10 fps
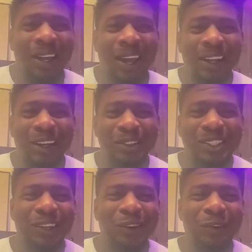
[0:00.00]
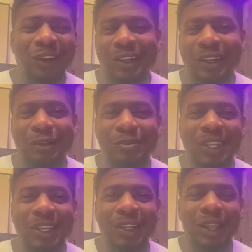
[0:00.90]
gotta go tell the world, you know what I'm
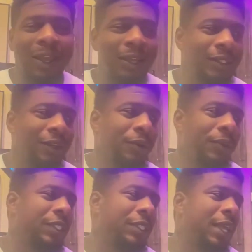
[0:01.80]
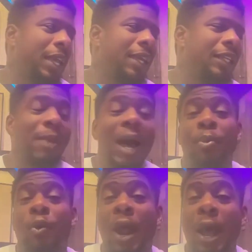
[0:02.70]
saying? Like, and so it's my
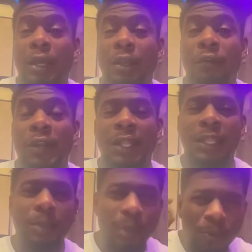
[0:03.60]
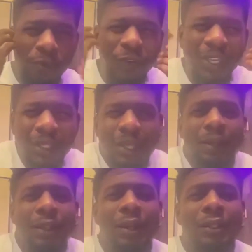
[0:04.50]
prerogative. And I think people forget that
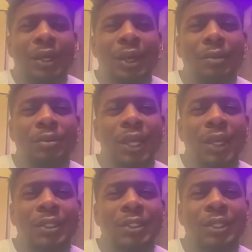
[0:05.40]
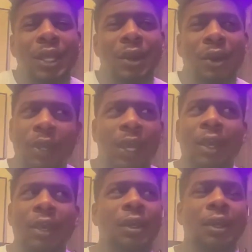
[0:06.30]
a lot of times. Like, it's just like,
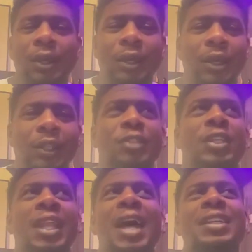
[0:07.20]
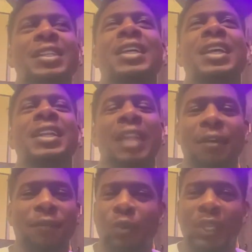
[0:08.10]
okay, there's a lot of shit in
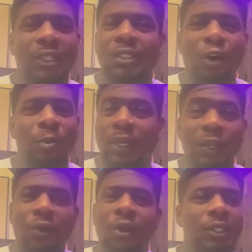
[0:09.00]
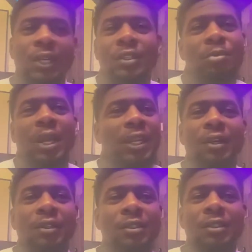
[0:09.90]
life you think is dope, and don't go tell somebody
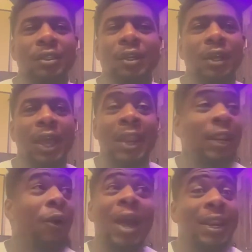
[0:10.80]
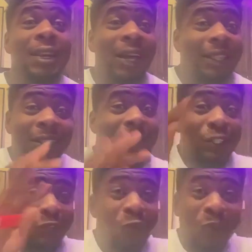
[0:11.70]
else. And it don't have nothing to
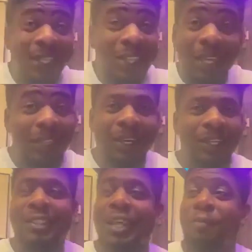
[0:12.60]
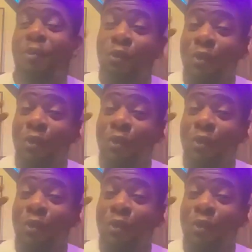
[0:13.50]
do with nothing except you